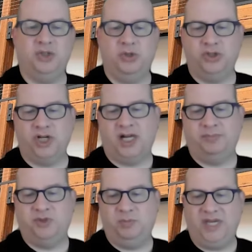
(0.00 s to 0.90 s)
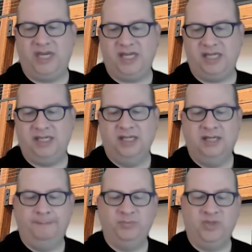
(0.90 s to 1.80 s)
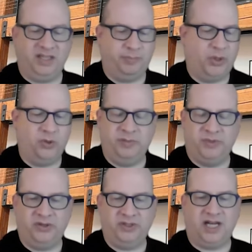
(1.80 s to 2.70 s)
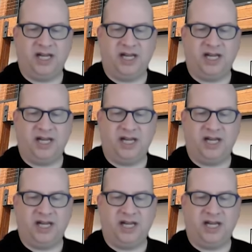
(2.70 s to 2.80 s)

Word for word: Is your job to be at the podium all the